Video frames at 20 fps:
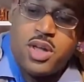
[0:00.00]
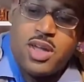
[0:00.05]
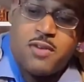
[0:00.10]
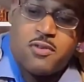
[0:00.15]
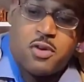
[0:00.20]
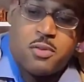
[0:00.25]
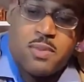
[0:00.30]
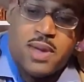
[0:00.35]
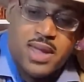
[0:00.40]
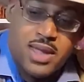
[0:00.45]
if
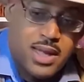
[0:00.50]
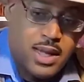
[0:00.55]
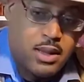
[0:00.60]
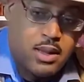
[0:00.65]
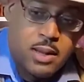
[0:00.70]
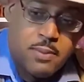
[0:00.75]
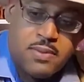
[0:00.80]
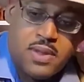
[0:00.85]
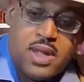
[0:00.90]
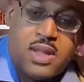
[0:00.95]
you're making
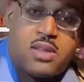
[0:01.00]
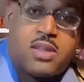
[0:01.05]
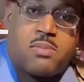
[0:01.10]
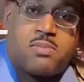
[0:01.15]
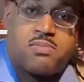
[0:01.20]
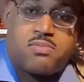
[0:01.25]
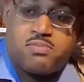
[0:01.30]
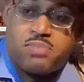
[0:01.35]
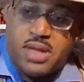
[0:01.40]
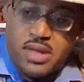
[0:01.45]
something, to
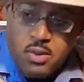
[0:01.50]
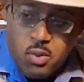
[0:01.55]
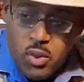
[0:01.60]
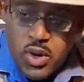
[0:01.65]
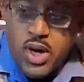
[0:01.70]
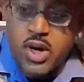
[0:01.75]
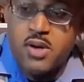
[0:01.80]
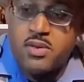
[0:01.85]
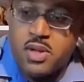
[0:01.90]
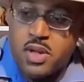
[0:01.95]
be
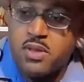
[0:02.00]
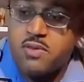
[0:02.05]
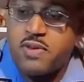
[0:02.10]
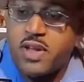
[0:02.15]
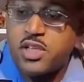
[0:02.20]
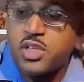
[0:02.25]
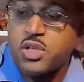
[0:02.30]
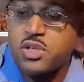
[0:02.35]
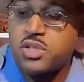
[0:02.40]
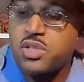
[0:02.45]
aware of these
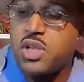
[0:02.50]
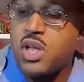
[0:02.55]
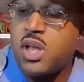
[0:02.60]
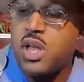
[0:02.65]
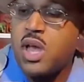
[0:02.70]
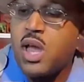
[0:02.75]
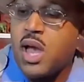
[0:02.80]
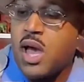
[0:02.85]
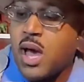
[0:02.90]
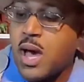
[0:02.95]
features.
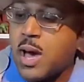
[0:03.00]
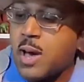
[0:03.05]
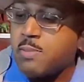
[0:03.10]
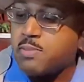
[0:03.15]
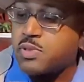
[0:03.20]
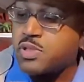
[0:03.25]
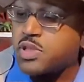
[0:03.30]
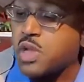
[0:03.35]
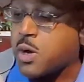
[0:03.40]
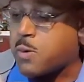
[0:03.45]
Um,
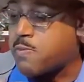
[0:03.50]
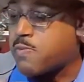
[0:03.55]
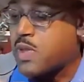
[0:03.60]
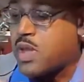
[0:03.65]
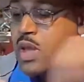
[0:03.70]
so